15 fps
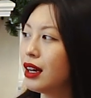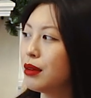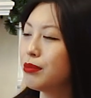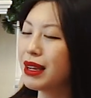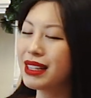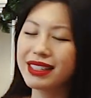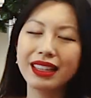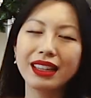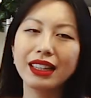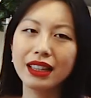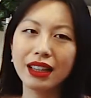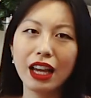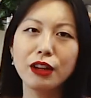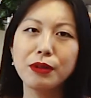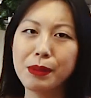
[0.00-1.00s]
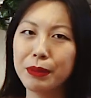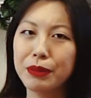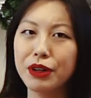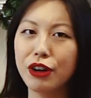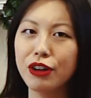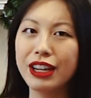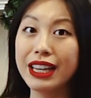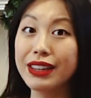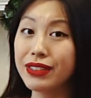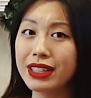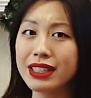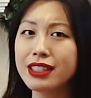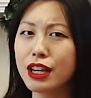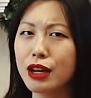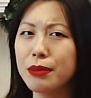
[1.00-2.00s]
basically a lot of people are given
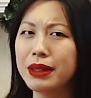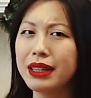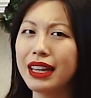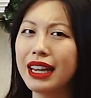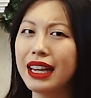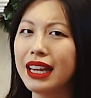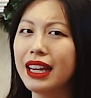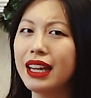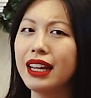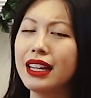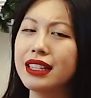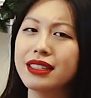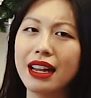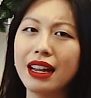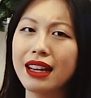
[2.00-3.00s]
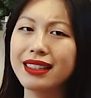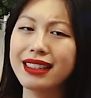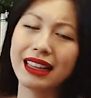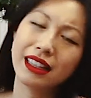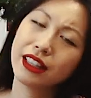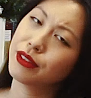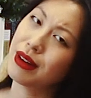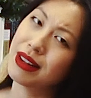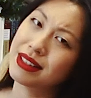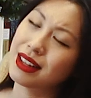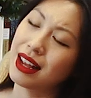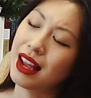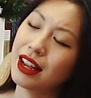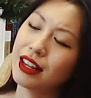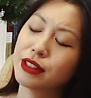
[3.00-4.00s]
some and it's not exactly the right
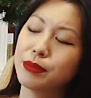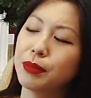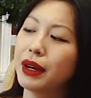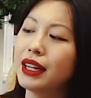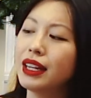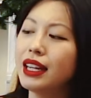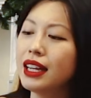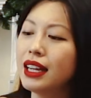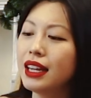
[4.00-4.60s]
size, but